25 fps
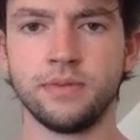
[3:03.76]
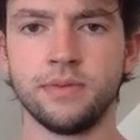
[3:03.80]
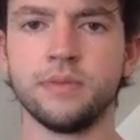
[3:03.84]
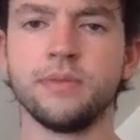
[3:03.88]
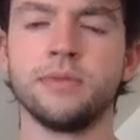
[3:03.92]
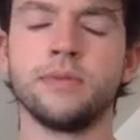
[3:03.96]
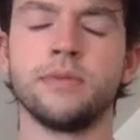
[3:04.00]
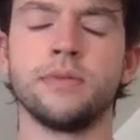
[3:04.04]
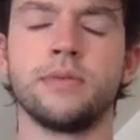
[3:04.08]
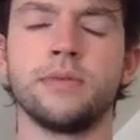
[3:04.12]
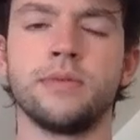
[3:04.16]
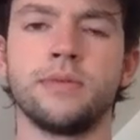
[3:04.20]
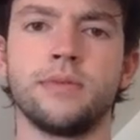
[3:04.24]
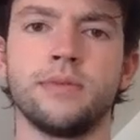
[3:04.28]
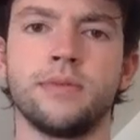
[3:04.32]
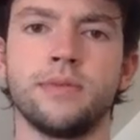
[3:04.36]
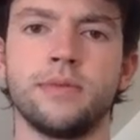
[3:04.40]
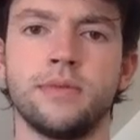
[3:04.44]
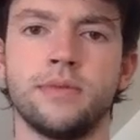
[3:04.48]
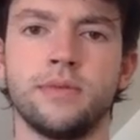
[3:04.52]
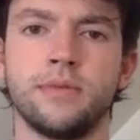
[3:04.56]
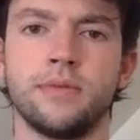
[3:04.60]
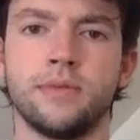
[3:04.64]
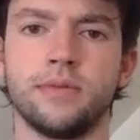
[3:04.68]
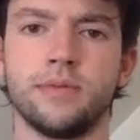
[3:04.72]

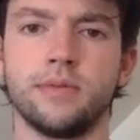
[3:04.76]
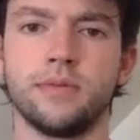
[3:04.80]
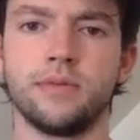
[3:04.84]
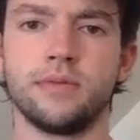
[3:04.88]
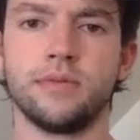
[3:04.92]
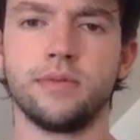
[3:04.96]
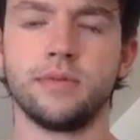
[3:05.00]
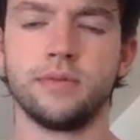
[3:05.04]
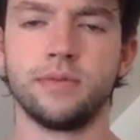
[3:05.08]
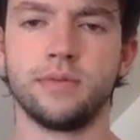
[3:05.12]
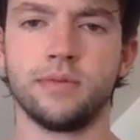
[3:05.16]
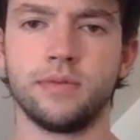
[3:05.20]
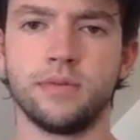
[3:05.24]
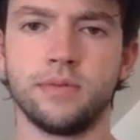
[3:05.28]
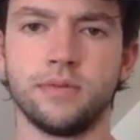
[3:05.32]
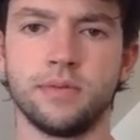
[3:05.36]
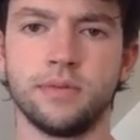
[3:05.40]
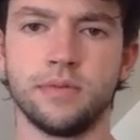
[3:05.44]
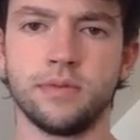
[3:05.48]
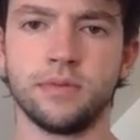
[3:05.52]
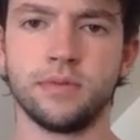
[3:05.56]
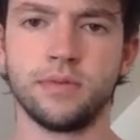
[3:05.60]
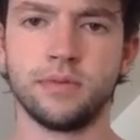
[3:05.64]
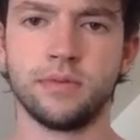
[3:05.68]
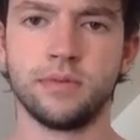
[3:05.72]

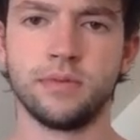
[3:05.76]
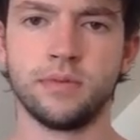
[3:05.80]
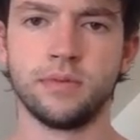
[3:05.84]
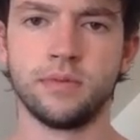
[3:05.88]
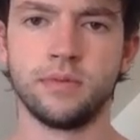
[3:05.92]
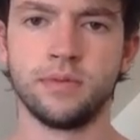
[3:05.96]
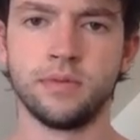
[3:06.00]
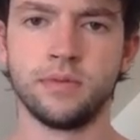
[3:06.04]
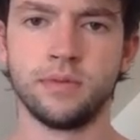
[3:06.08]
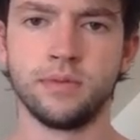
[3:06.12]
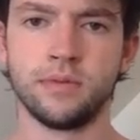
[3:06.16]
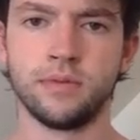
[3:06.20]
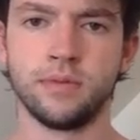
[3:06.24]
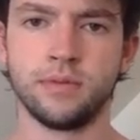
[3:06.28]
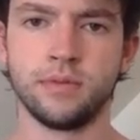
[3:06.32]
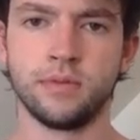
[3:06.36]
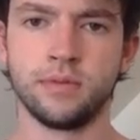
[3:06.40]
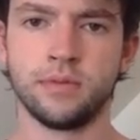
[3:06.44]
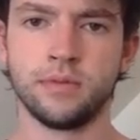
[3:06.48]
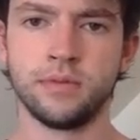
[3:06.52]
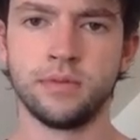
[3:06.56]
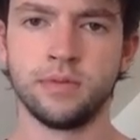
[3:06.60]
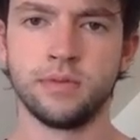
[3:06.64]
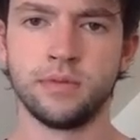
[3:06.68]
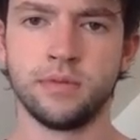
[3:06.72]

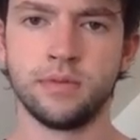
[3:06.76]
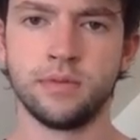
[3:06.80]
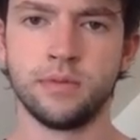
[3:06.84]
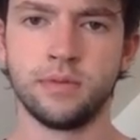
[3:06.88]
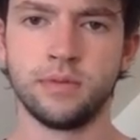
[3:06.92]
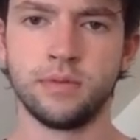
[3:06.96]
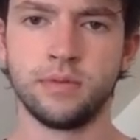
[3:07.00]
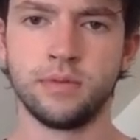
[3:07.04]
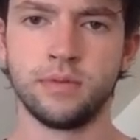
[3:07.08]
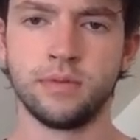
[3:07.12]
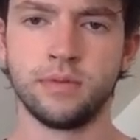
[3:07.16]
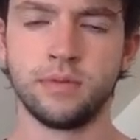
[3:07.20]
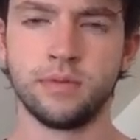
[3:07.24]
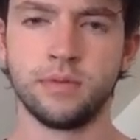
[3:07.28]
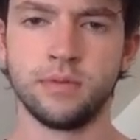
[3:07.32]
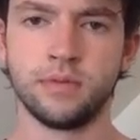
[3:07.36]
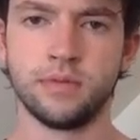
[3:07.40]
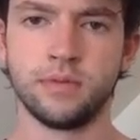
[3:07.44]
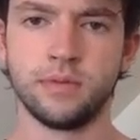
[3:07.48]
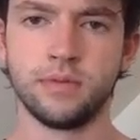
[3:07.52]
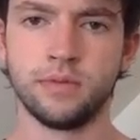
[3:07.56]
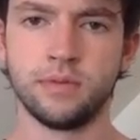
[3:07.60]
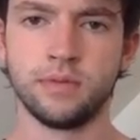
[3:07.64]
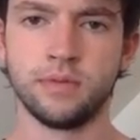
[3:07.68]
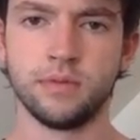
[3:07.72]

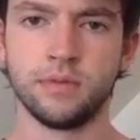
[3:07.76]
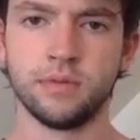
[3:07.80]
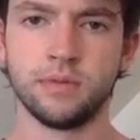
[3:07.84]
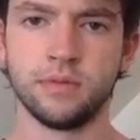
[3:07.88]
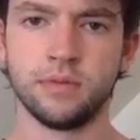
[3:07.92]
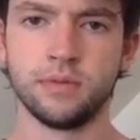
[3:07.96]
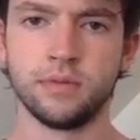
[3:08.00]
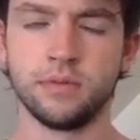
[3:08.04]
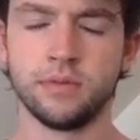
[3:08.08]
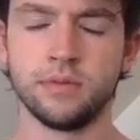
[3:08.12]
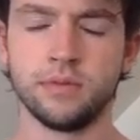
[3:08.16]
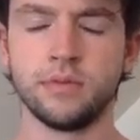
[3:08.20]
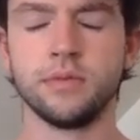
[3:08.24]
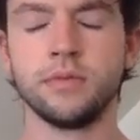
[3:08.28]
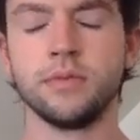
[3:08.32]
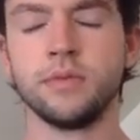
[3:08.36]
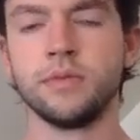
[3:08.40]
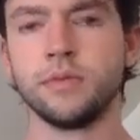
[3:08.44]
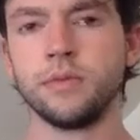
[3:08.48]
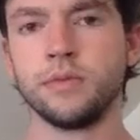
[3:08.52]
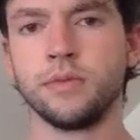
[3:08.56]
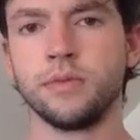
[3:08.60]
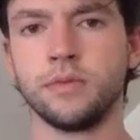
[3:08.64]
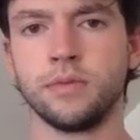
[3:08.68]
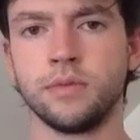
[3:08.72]

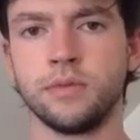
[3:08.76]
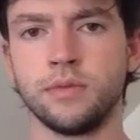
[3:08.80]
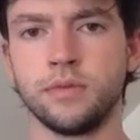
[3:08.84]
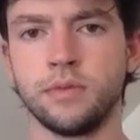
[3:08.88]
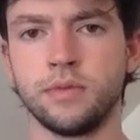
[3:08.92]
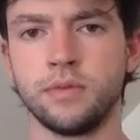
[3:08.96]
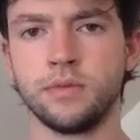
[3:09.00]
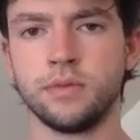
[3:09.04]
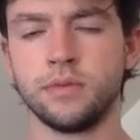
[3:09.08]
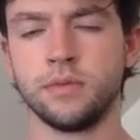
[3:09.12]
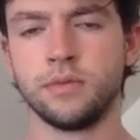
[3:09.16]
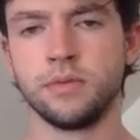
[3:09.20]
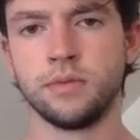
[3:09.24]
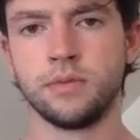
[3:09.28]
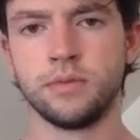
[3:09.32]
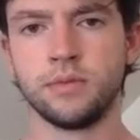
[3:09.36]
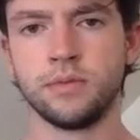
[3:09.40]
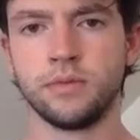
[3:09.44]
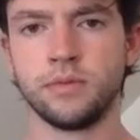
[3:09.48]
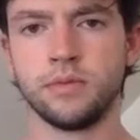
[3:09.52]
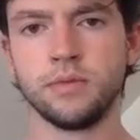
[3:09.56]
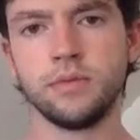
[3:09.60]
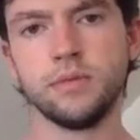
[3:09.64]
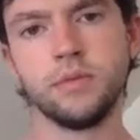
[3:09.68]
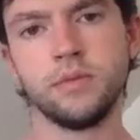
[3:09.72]

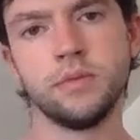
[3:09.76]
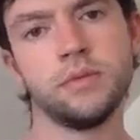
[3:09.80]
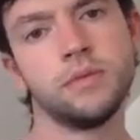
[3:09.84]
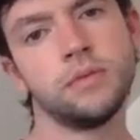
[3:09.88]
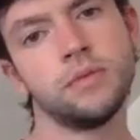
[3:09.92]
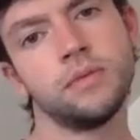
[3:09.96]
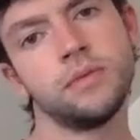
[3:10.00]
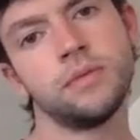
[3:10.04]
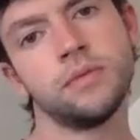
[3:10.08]
(silent)